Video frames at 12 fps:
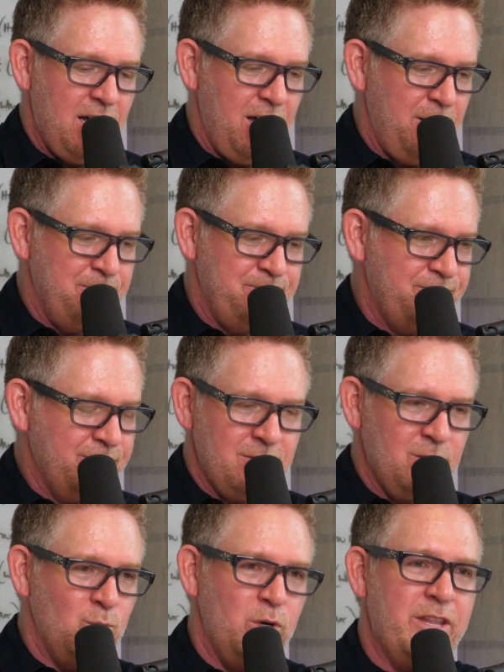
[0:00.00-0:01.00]
um,
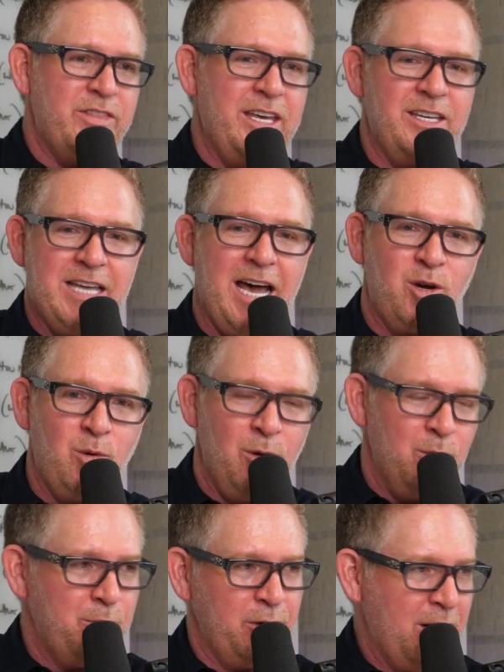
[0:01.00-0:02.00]
we'll get the exact
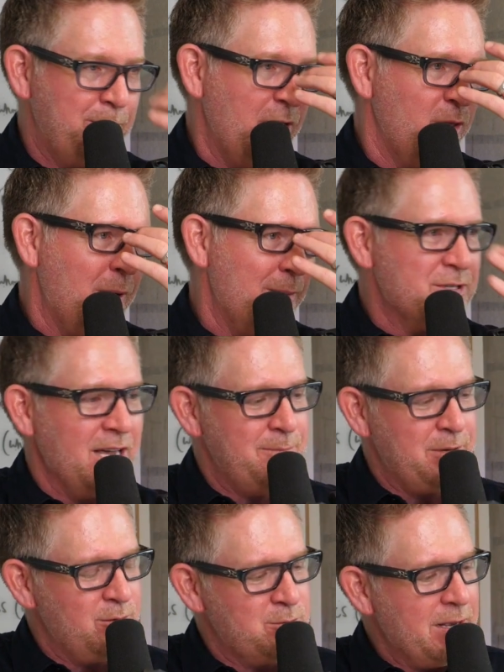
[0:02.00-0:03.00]
quote. We'll put it up on the
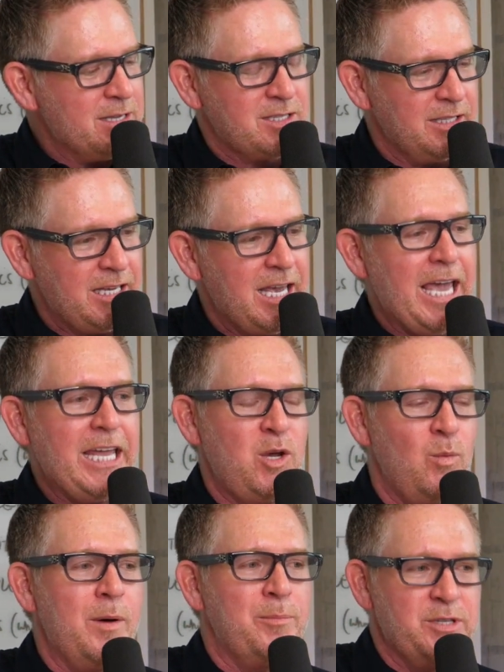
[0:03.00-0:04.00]
website, but it was basically
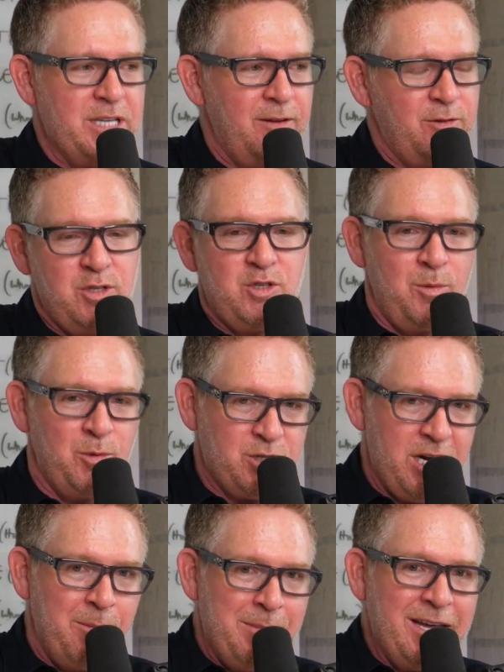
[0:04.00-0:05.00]
81% of
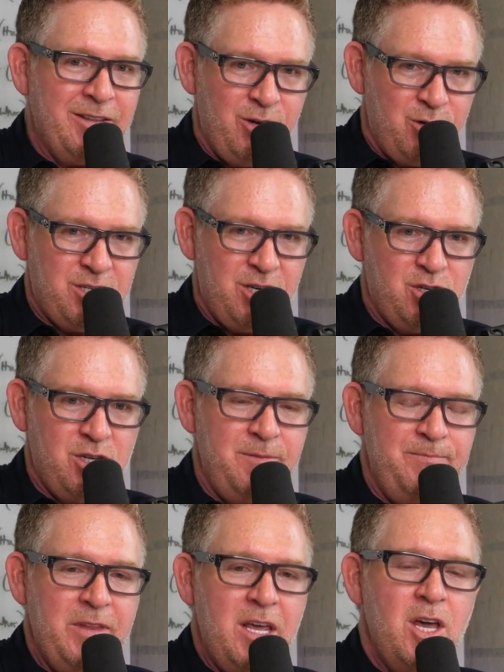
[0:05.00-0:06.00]
consumers are now making their
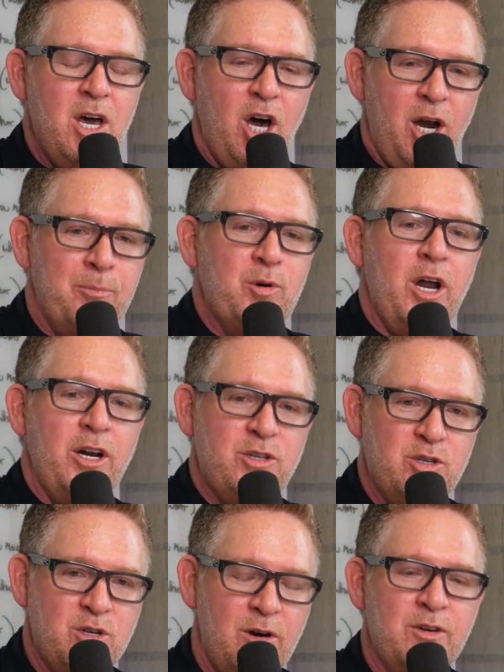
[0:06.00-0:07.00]
decision on a
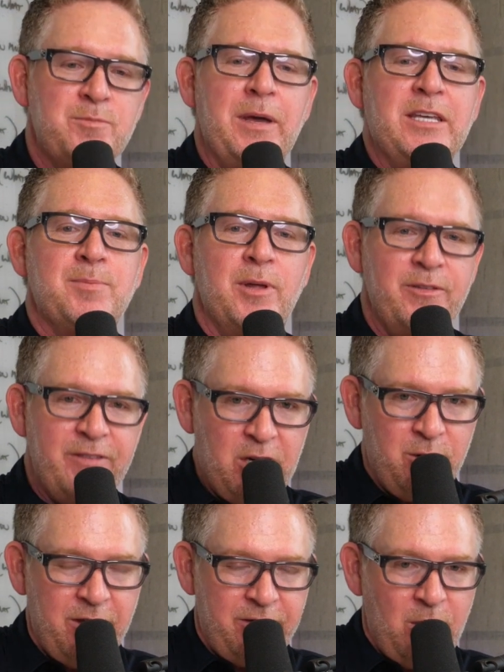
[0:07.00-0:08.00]
product or service based upon the
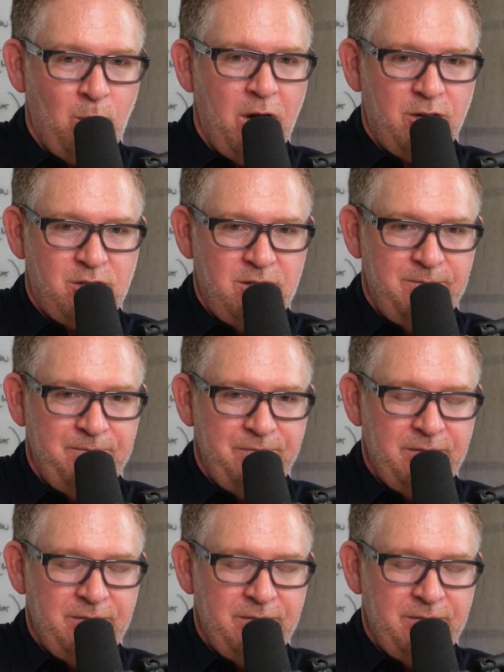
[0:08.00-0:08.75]
video that they watch.